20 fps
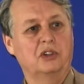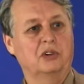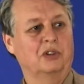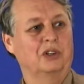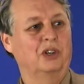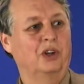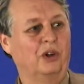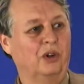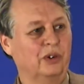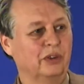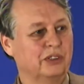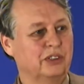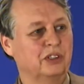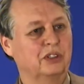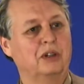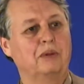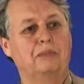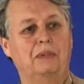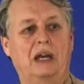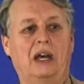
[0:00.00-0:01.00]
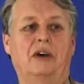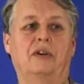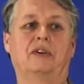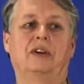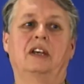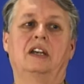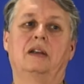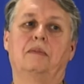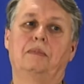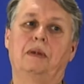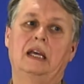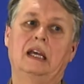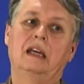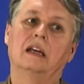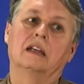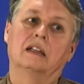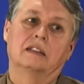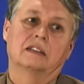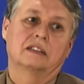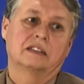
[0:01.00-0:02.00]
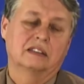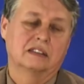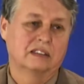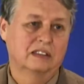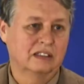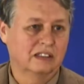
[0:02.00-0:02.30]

can hold your power in abeyance.